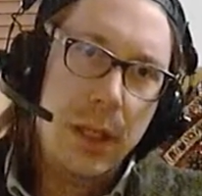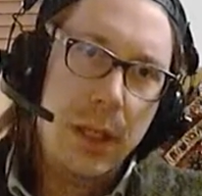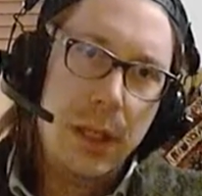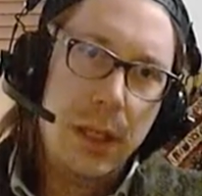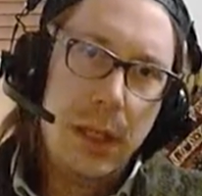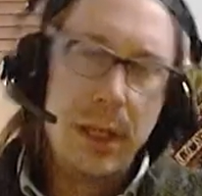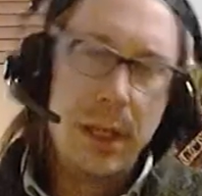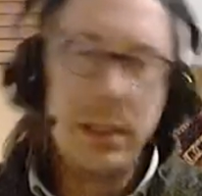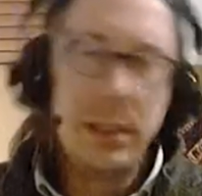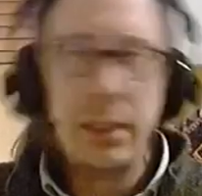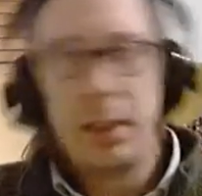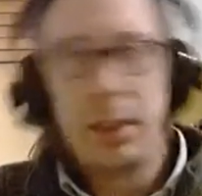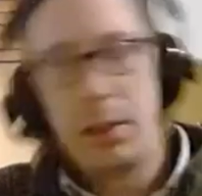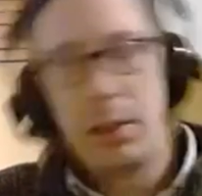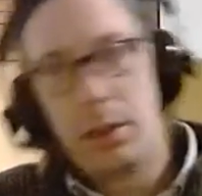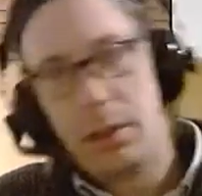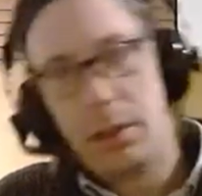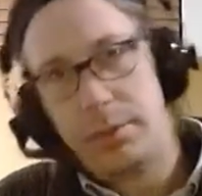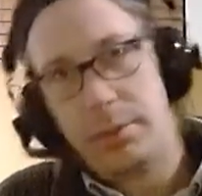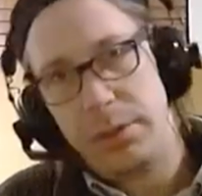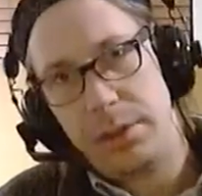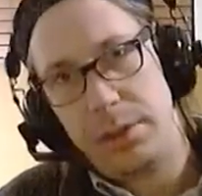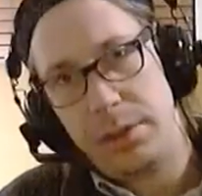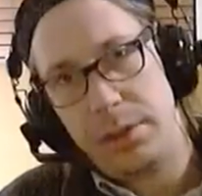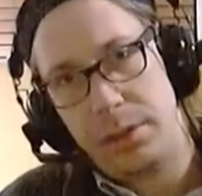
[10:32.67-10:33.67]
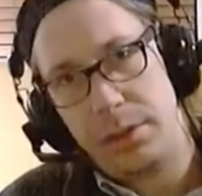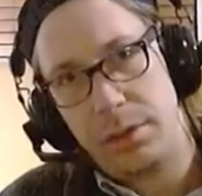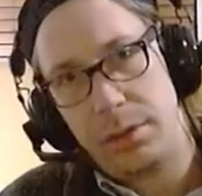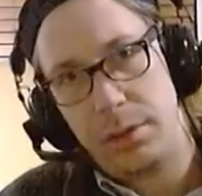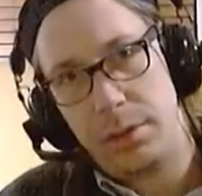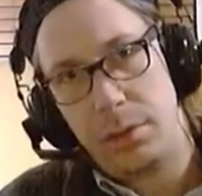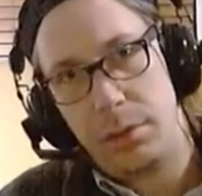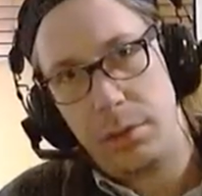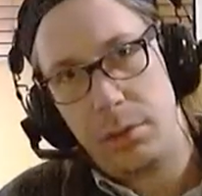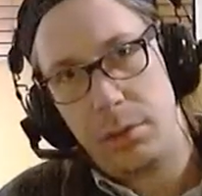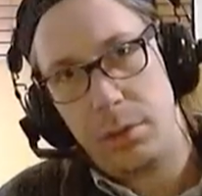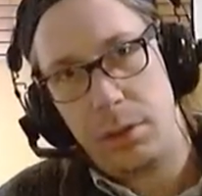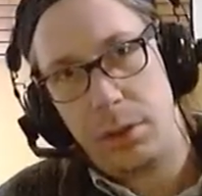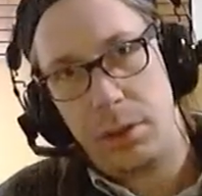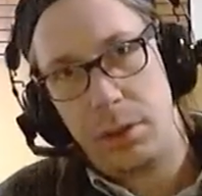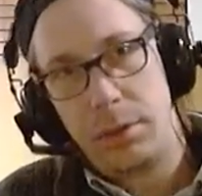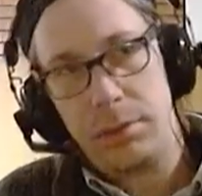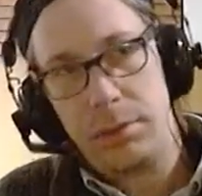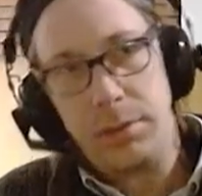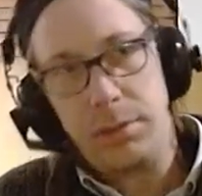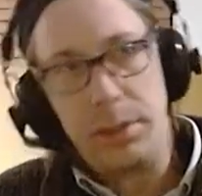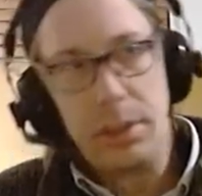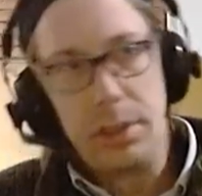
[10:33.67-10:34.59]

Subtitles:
and then they harvest the silkworms,